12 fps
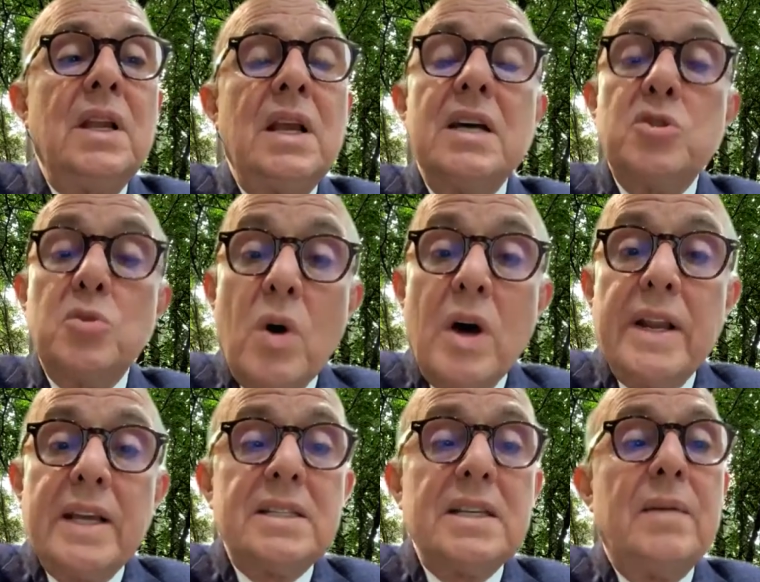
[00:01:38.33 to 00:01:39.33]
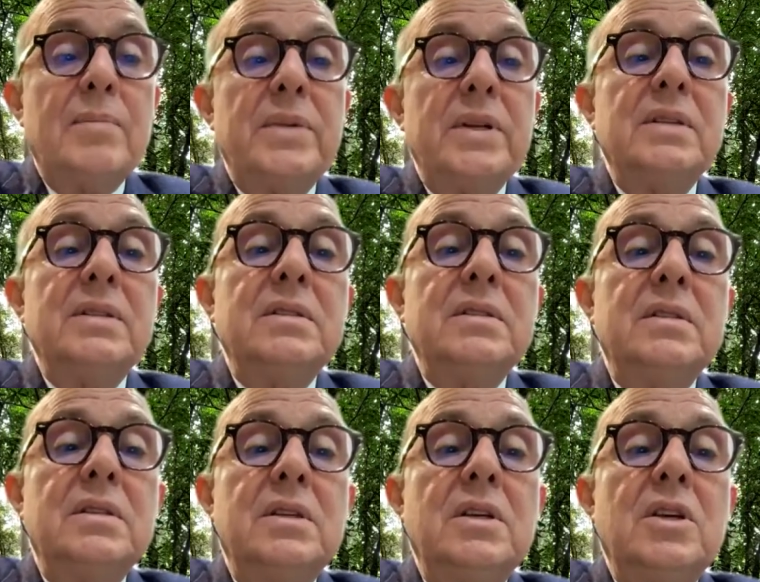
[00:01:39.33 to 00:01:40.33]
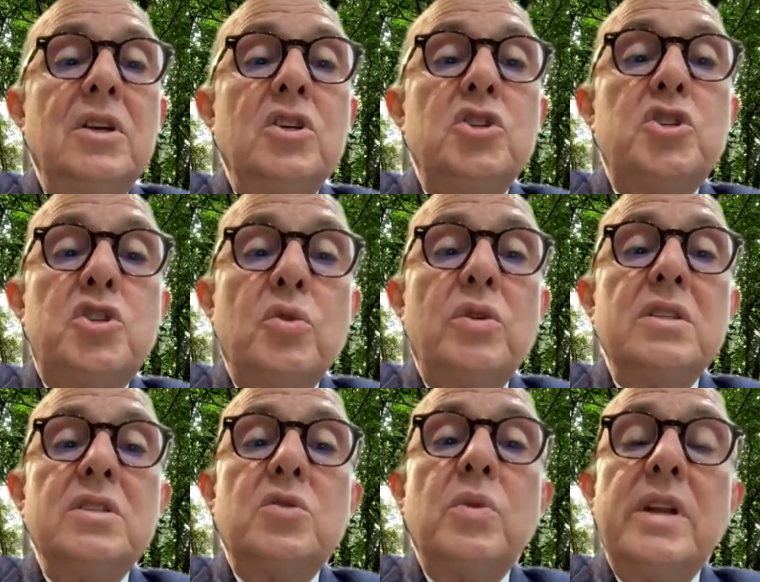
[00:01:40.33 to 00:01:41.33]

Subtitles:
As one example, students